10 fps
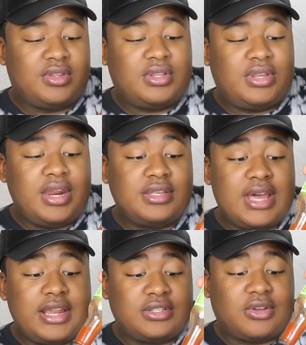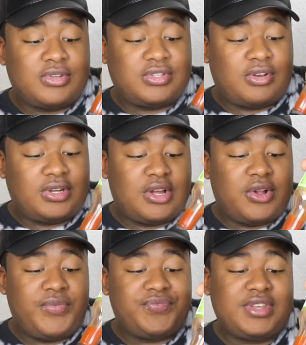The day they decided to go
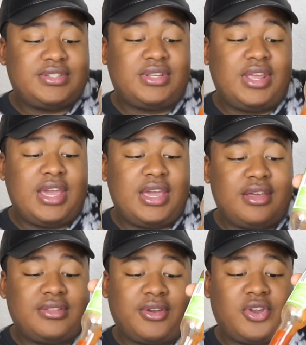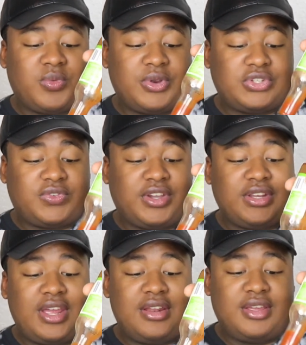solo is the day their career is
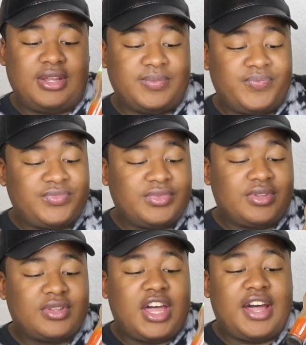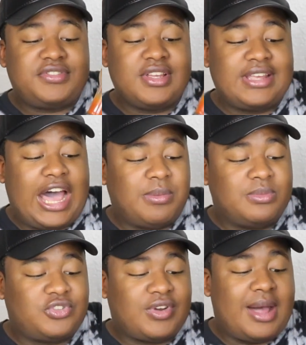fucking ending. Offset's
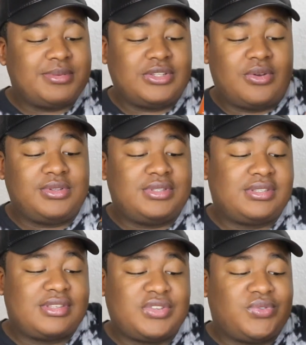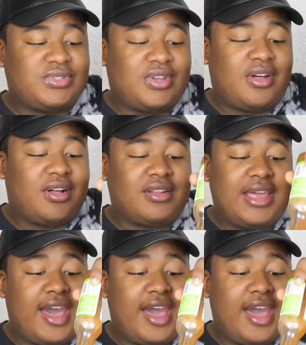album dropped and the only successful song on